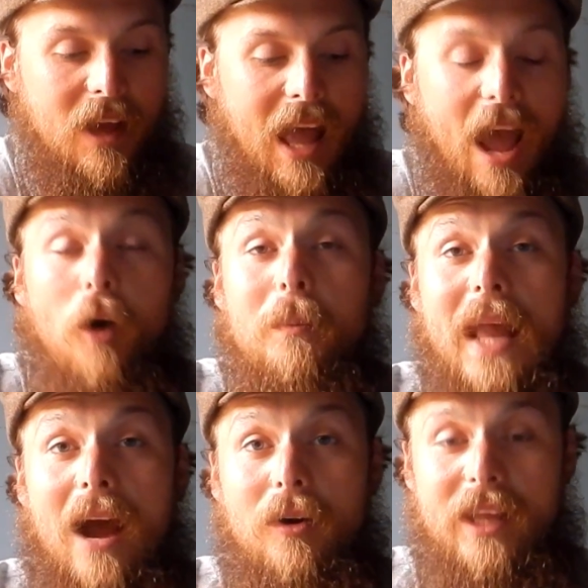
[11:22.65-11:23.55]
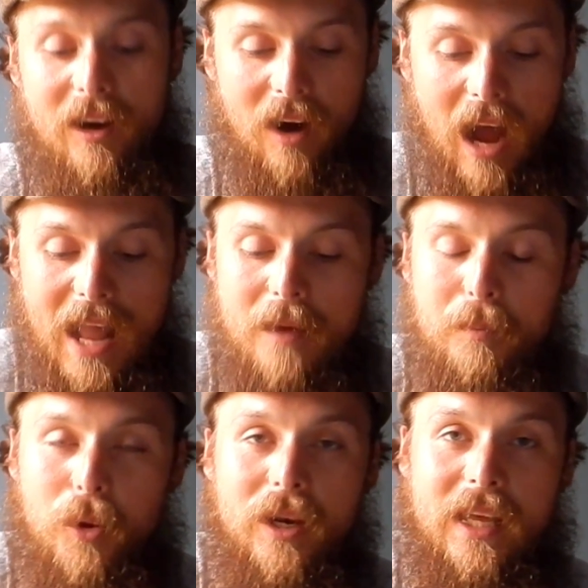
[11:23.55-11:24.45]
Help me out here. I am
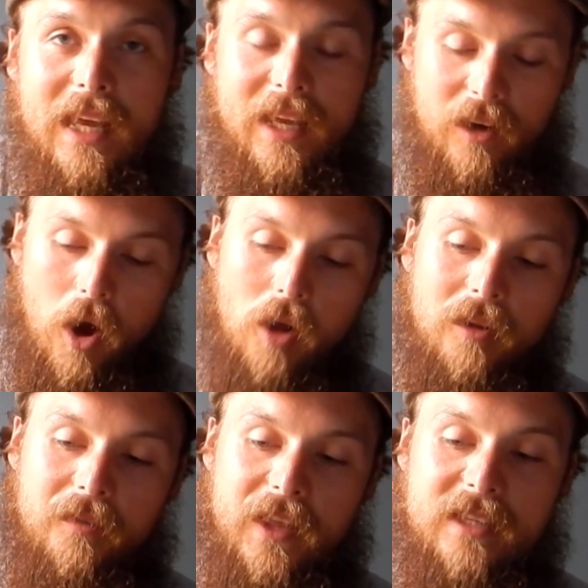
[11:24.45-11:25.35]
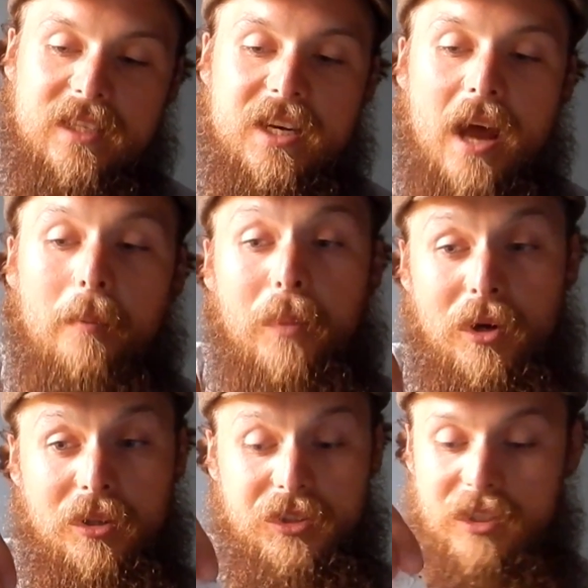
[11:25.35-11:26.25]
putting in all of these
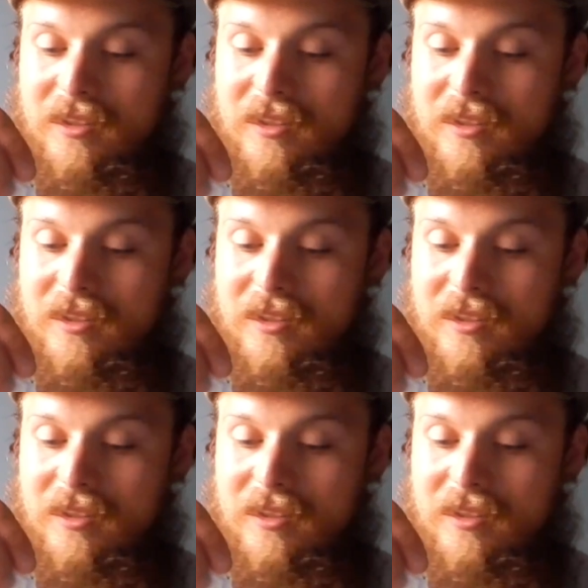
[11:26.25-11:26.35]
numbers,